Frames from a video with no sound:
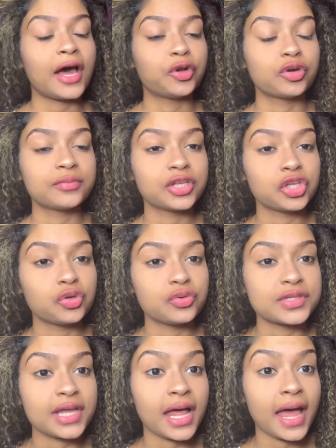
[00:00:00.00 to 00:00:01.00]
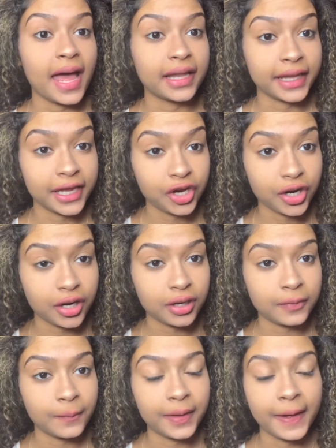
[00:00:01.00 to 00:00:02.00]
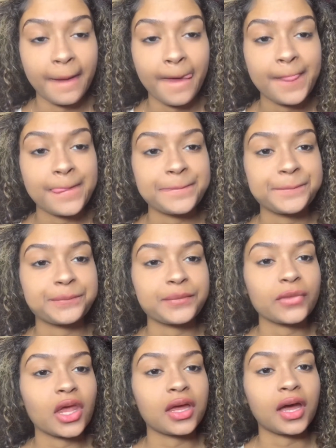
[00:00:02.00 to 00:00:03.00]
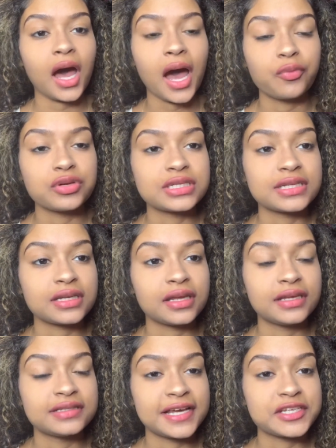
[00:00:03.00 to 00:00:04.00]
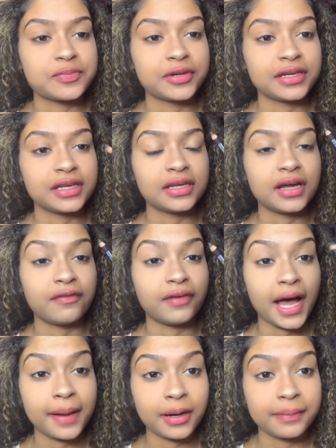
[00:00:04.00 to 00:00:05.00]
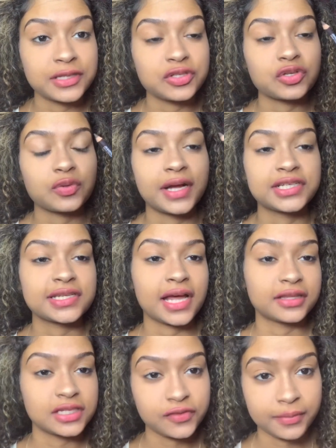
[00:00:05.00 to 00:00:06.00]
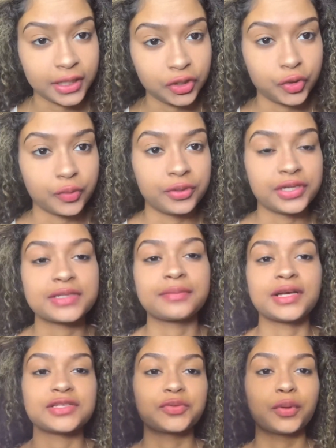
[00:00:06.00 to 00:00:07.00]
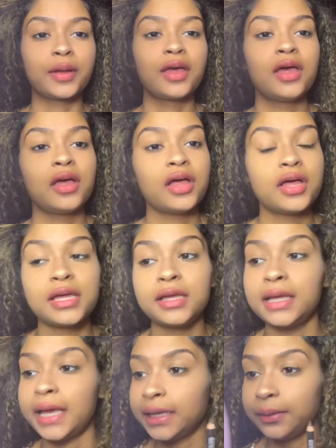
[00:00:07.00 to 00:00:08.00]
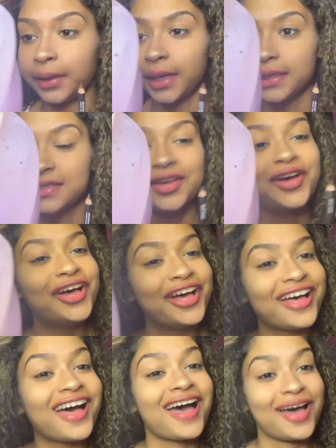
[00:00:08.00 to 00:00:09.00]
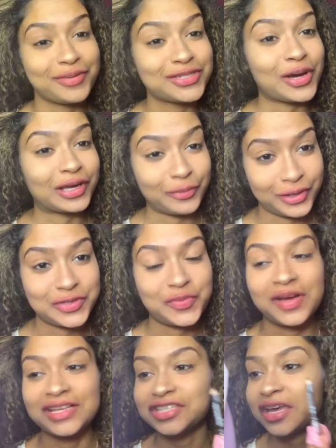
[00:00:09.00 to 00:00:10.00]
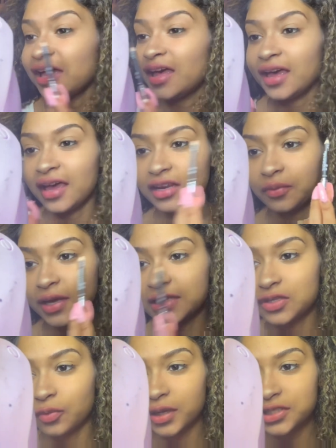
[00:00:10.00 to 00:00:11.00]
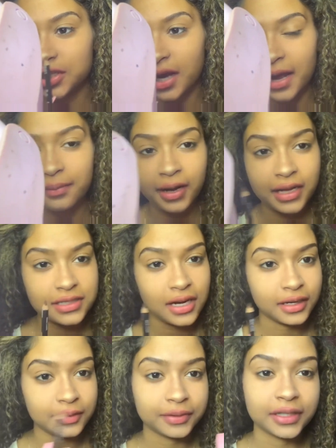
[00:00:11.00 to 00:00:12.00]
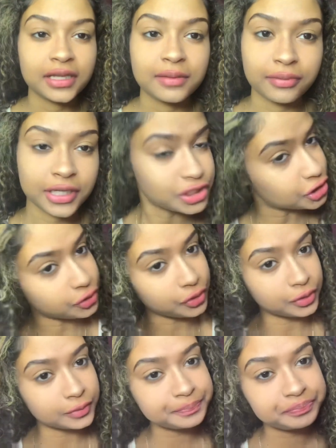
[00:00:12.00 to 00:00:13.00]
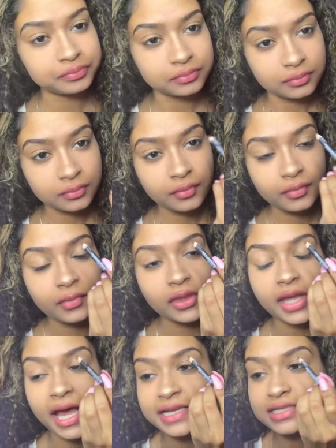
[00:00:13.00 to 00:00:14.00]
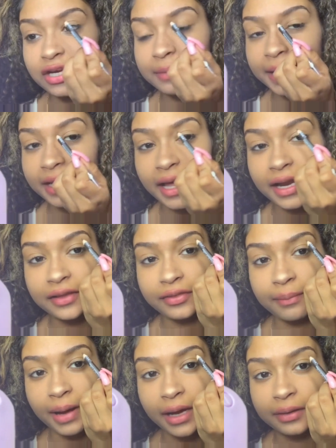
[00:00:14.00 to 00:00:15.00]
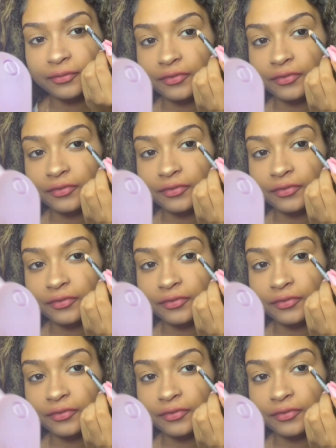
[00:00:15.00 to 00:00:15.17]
I normally use LA Girl, but I was in desperate need of an eyebrow pencil, so I just got this from my local beauty supply store. Anyways, I be talking way too much. Anyway, so once your eyebrows are completely brushed through, I start by lining the bottom